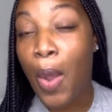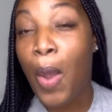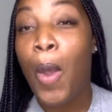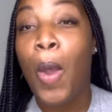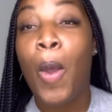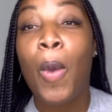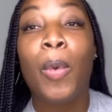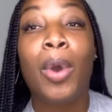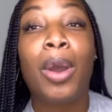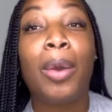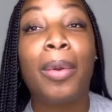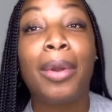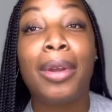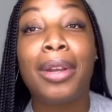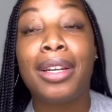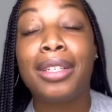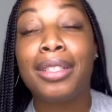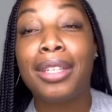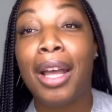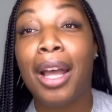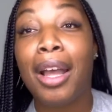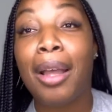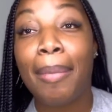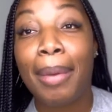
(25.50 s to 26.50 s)
Well, we're going to
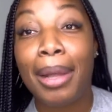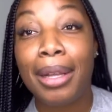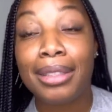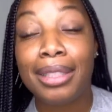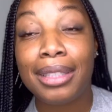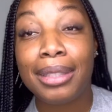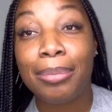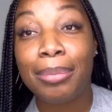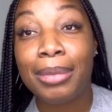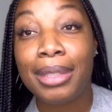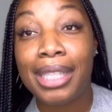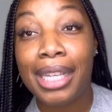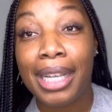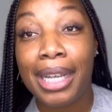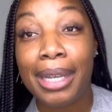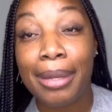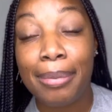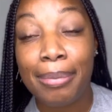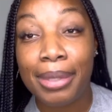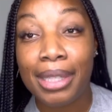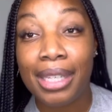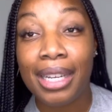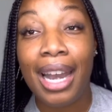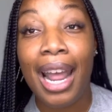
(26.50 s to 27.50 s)
talk about some
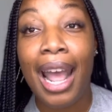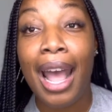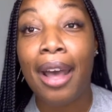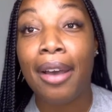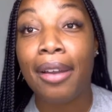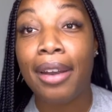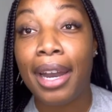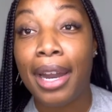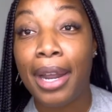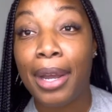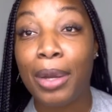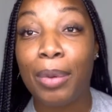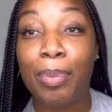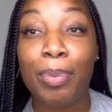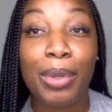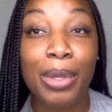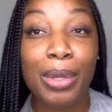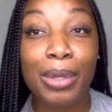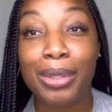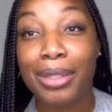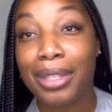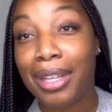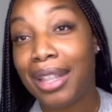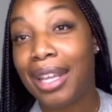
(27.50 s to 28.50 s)
tips and how to help you
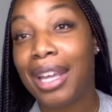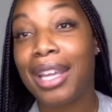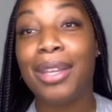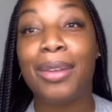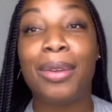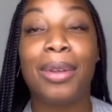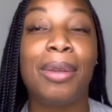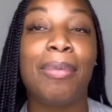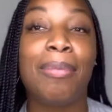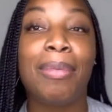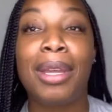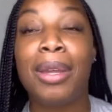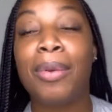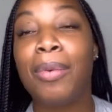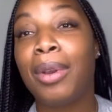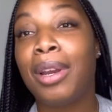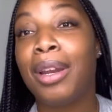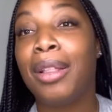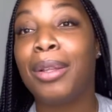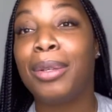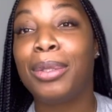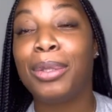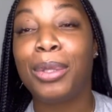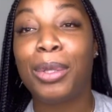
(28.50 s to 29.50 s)
so that you can be one
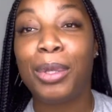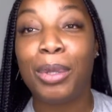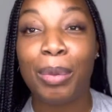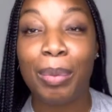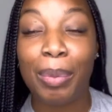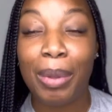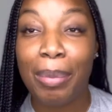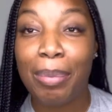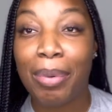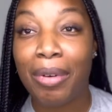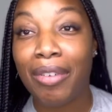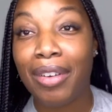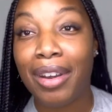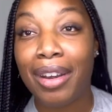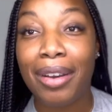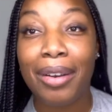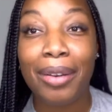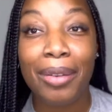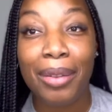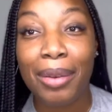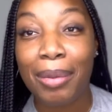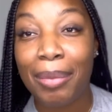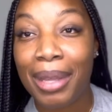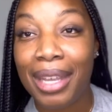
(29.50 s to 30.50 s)
of those cool people running
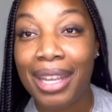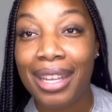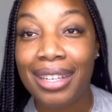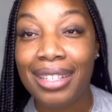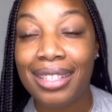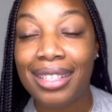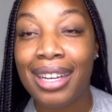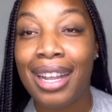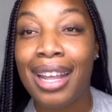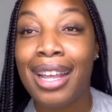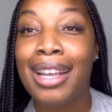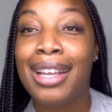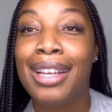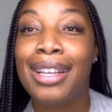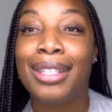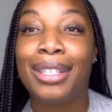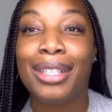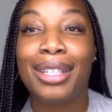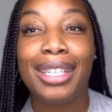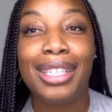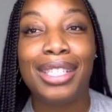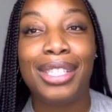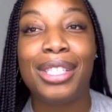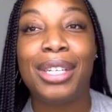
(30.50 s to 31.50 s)
on the beach. So
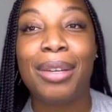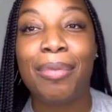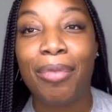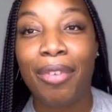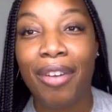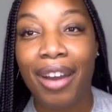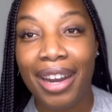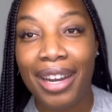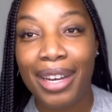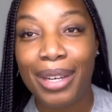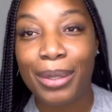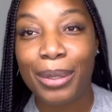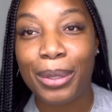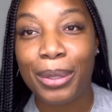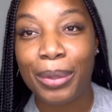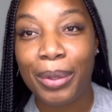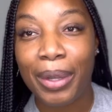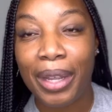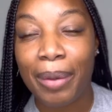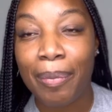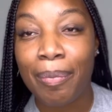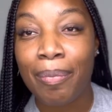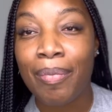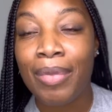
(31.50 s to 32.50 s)
let's jump right into
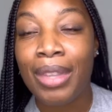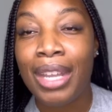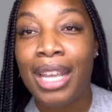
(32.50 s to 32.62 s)
it.